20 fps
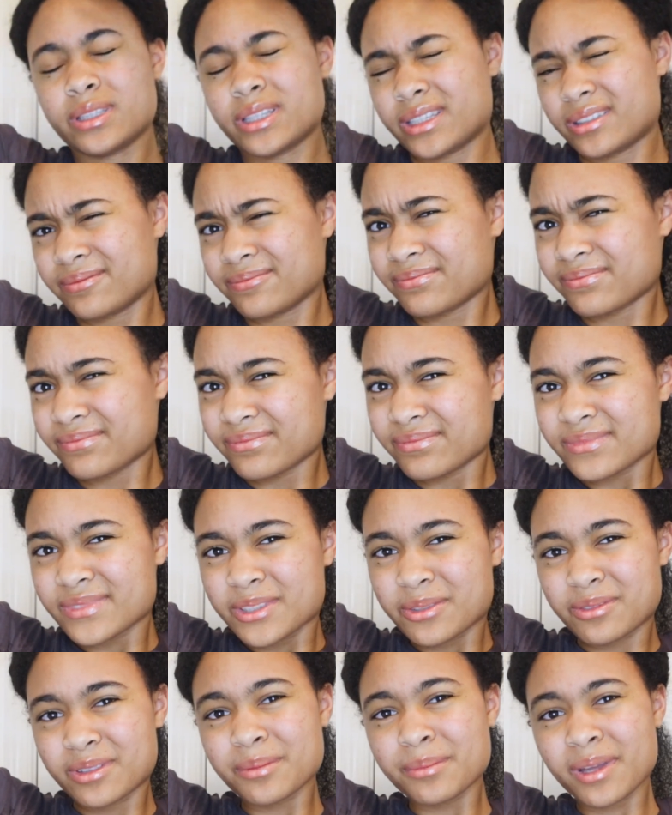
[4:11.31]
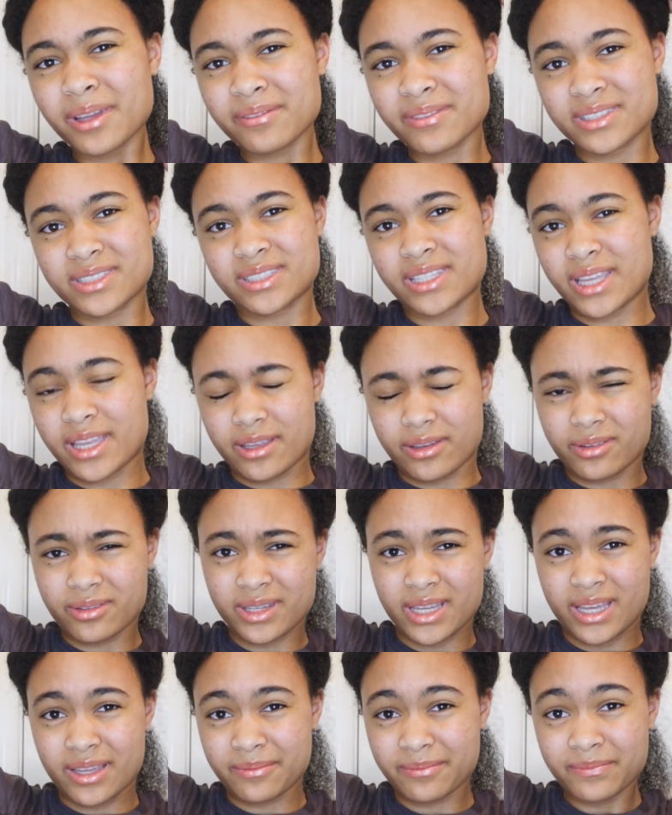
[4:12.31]
Like, what am I even saying?
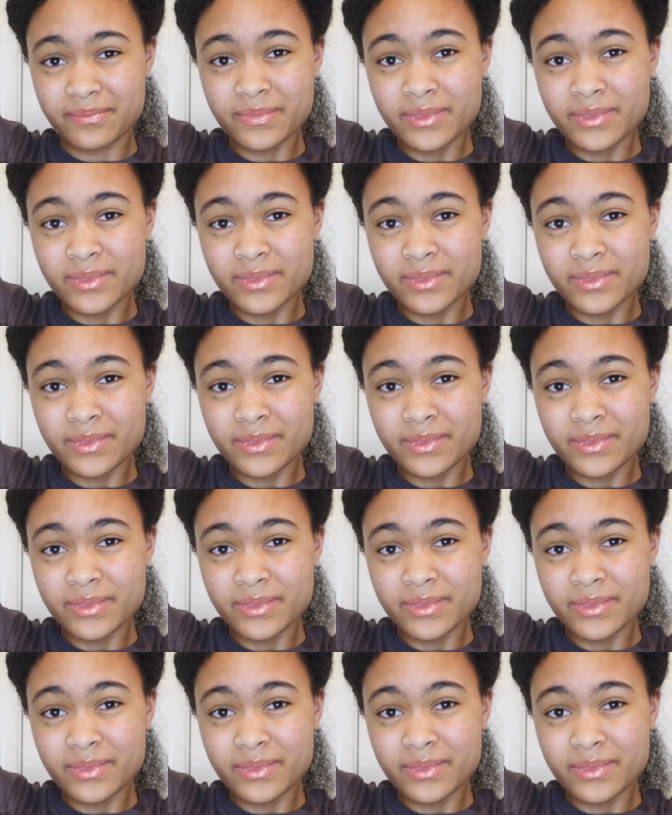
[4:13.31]
Okay,